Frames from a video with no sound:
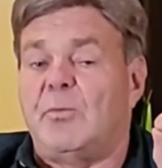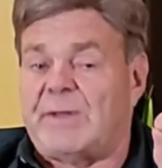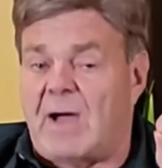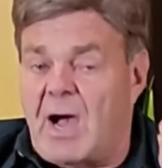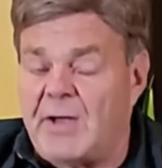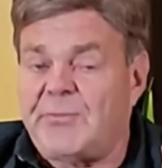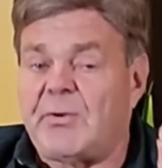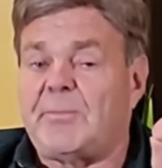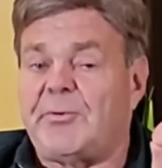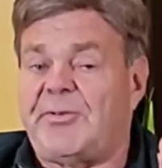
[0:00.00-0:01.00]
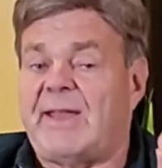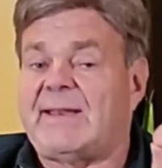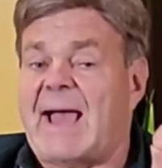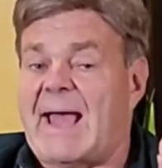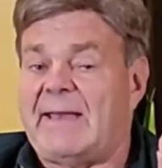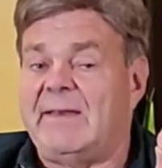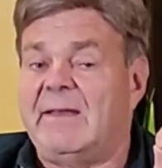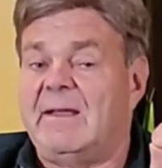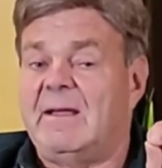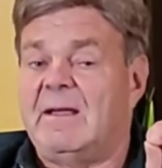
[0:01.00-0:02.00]
with 100%
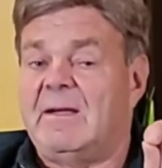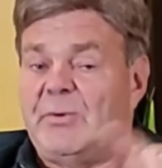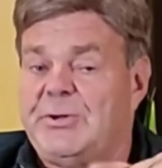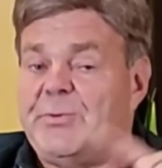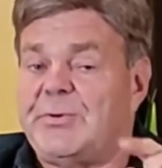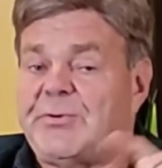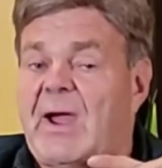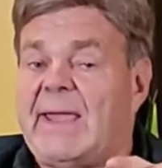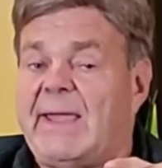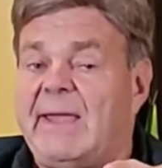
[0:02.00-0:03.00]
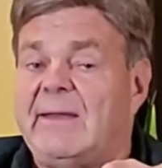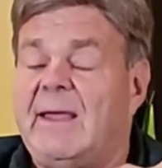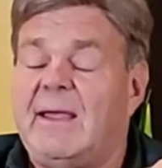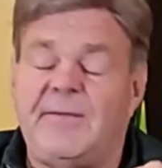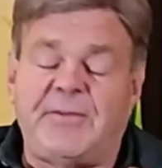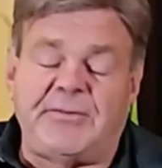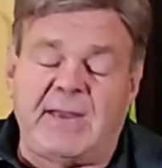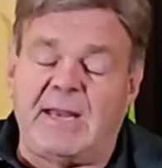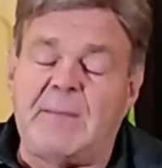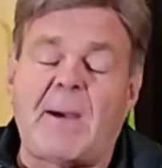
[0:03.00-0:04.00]
cotton when you were drying it. If
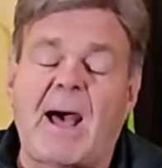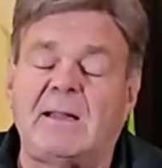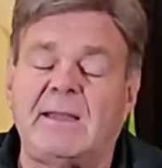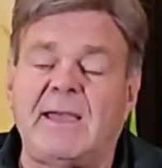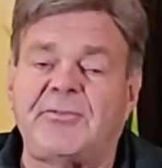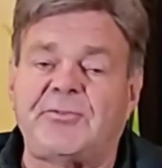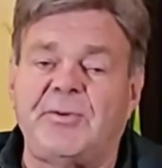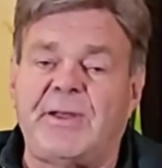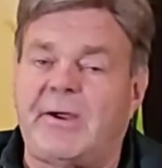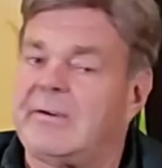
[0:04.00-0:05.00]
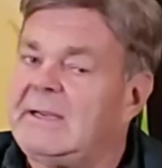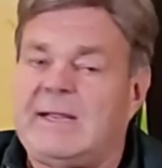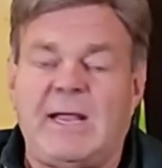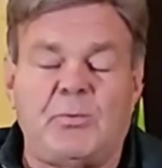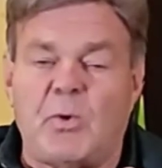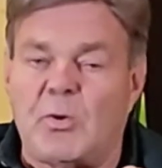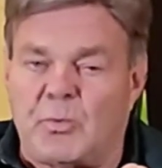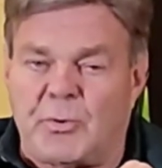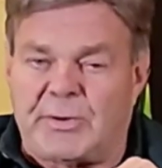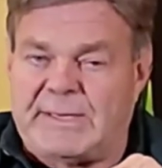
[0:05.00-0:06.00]
there's any polyester in there, it
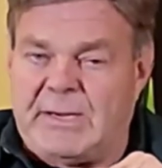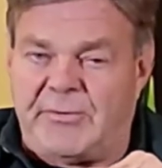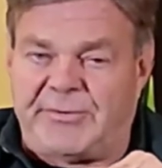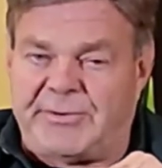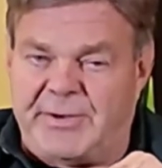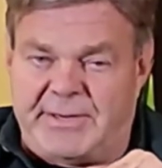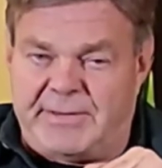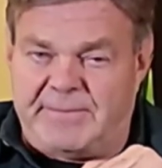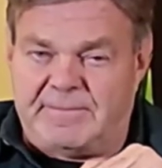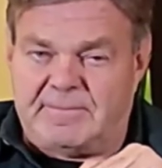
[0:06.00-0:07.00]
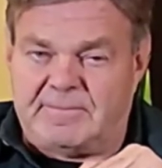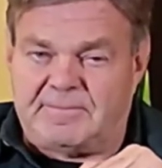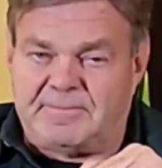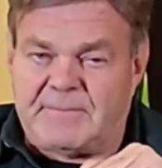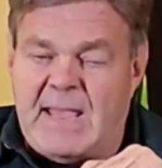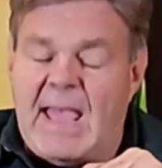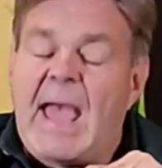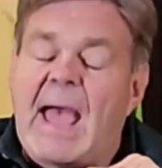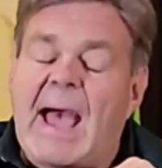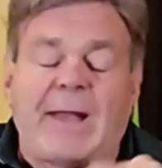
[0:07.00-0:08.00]
won't work near as good.
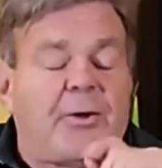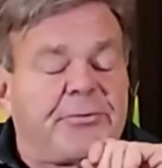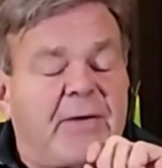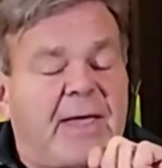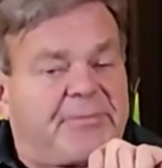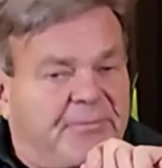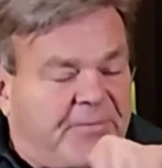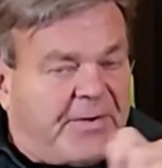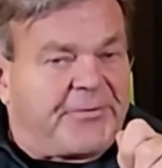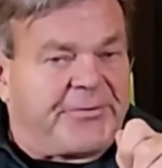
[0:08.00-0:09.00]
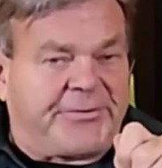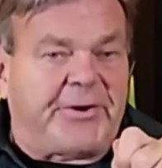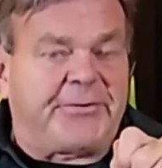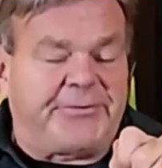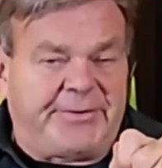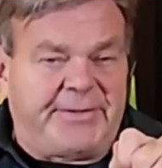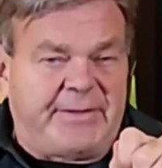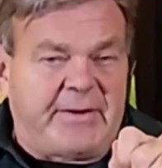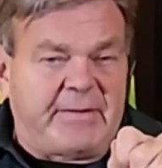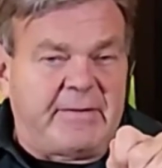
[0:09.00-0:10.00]
I'd also have some fire starters in
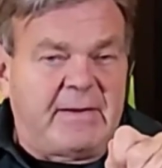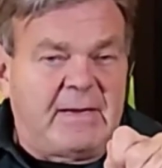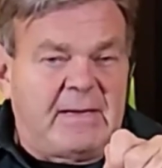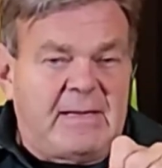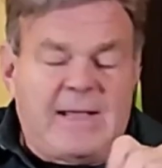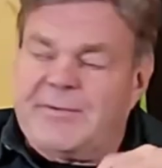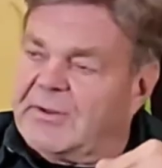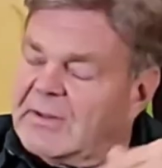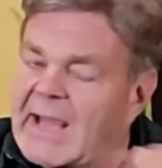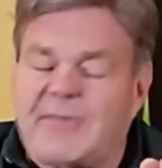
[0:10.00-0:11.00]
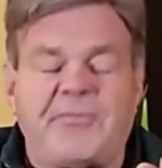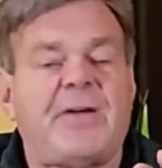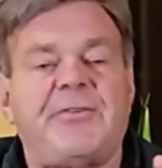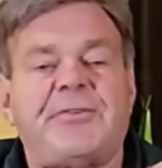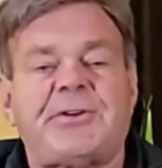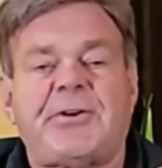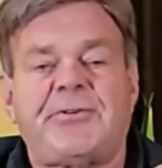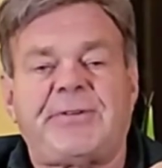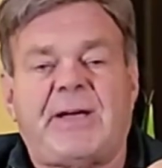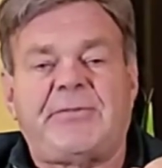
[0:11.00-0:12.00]
there. There's a lot of fire
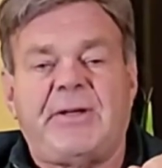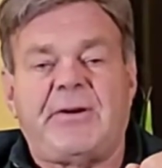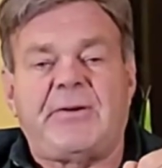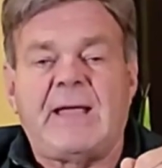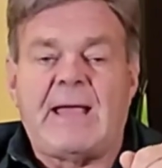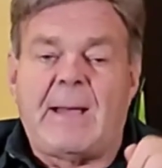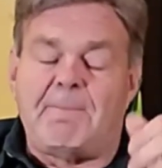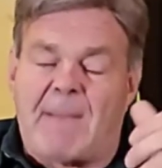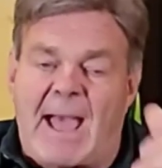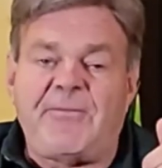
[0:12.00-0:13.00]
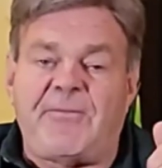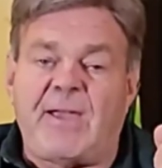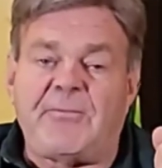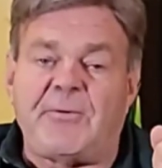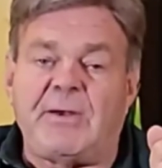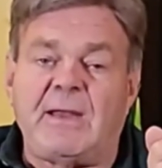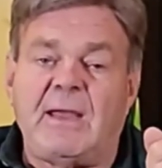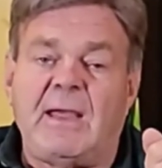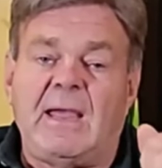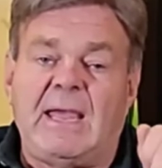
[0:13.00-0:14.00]
starters out there. My favorite
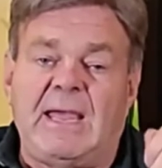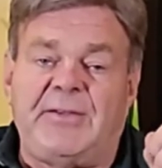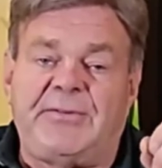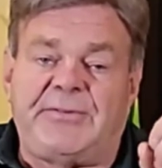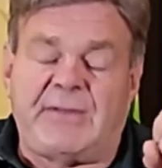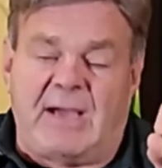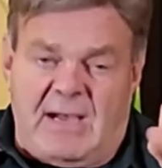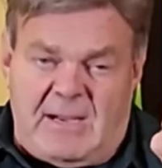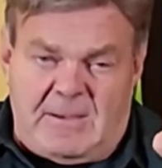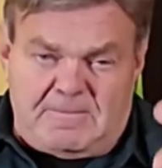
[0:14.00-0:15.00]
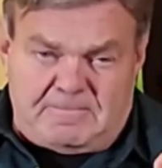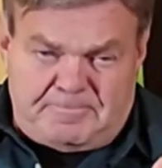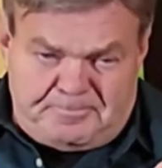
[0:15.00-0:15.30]
is um,